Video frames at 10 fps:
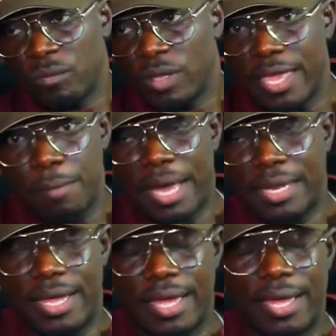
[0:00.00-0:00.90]
Him and
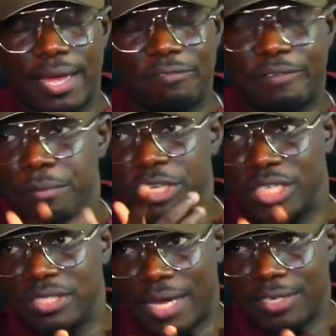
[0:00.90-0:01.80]
Femi
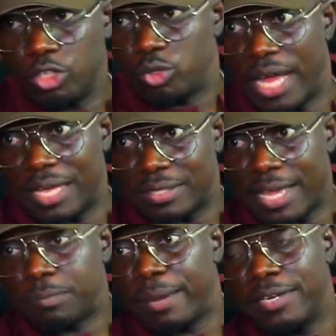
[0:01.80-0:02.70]
Ginger, they used to dance
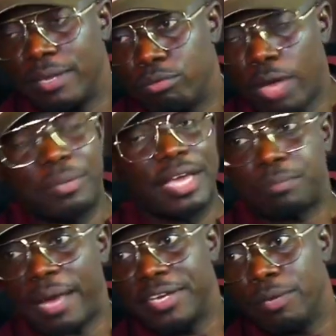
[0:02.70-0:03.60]

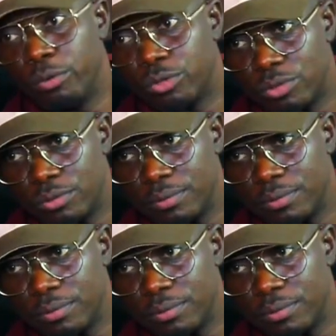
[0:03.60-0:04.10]
Expandables.